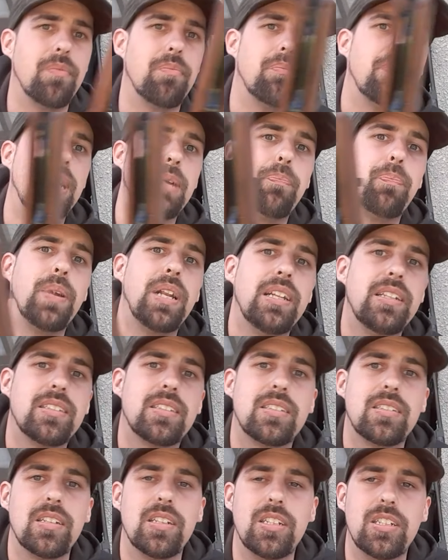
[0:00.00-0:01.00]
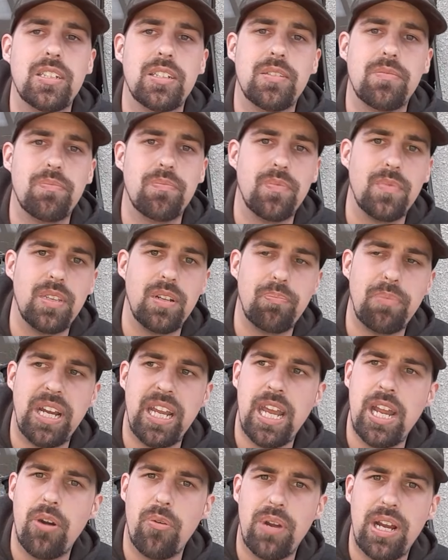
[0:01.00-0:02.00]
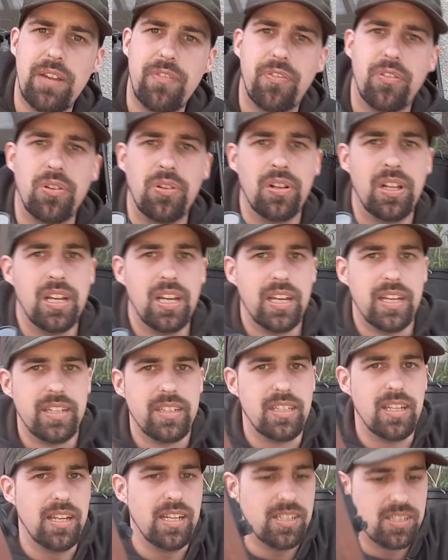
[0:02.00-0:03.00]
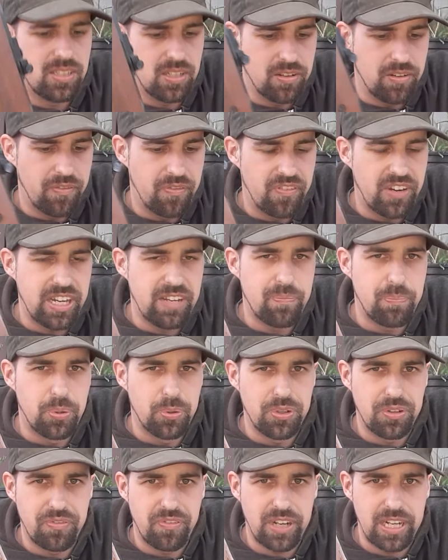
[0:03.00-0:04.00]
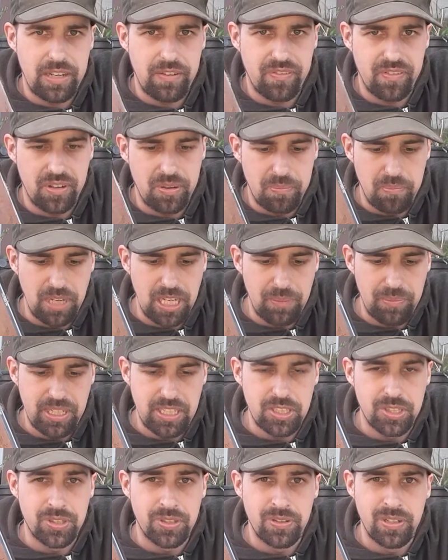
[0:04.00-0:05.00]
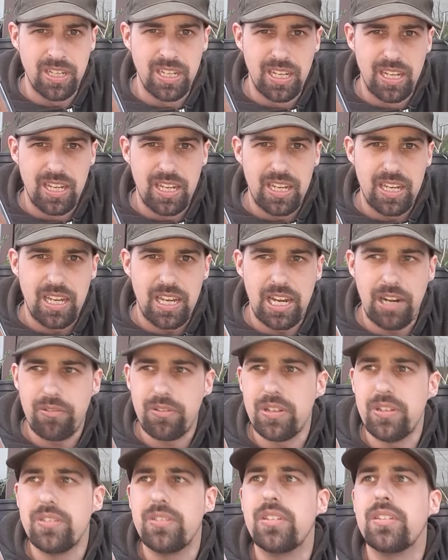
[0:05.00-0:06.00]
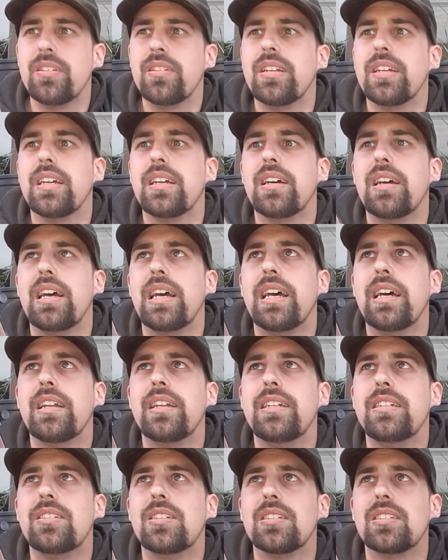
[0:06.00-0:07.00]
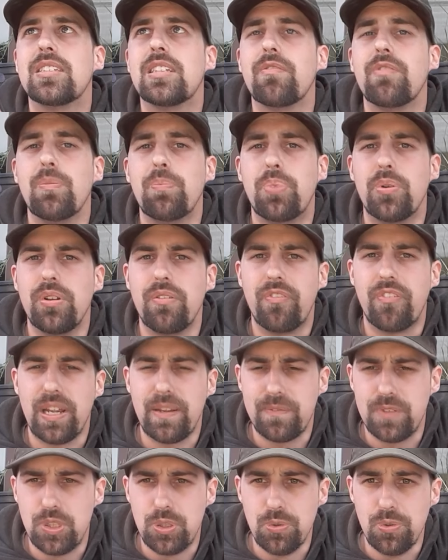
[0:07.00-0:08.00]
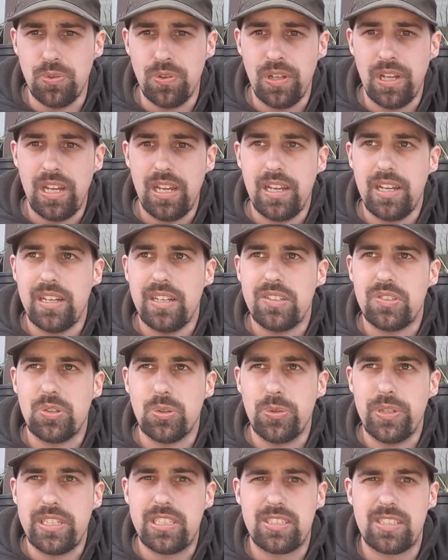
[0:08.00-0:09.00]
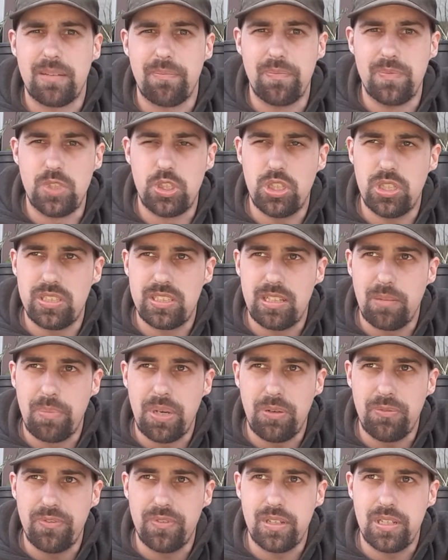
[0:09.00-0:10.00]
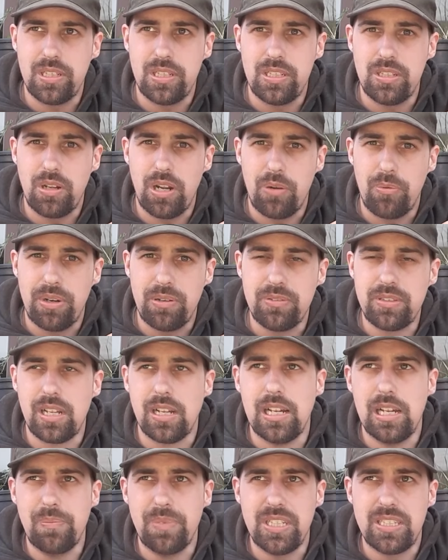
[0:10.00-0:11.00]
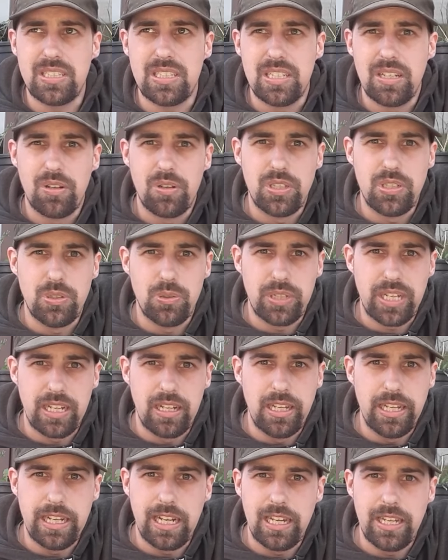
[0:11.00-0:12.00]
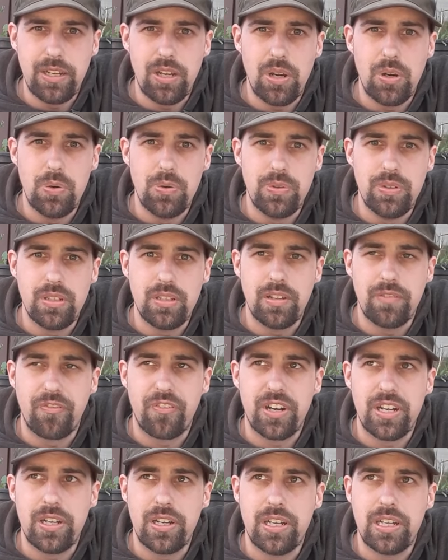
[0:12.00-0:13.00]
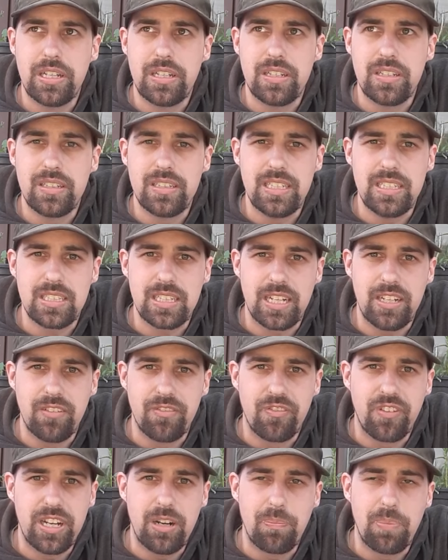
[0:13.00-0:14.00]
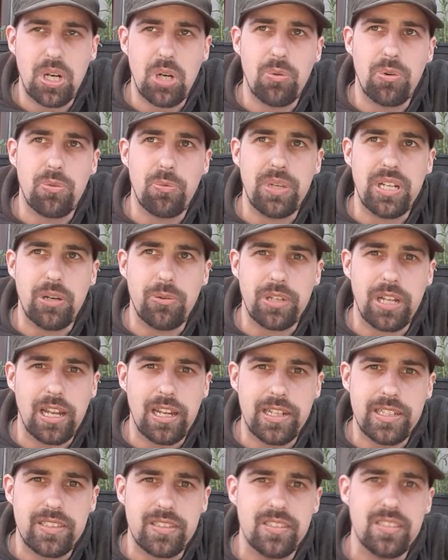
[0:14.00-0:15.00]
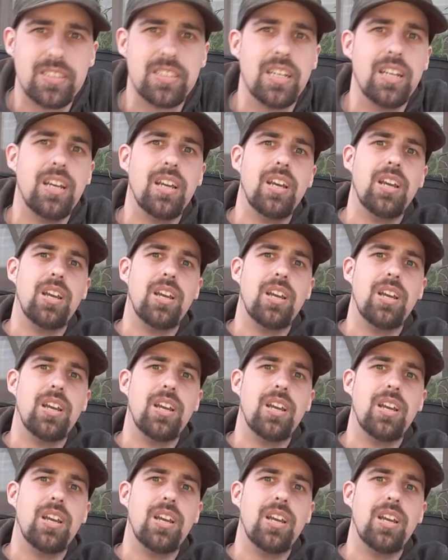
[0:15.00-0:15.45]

my pellets, uh, my air rifle. This is a 5.5 uh, millimeter air gun, and it's a 7.5 joule so it's just above uh, around the limit you can legally own the fire, this kind of firepower without a license.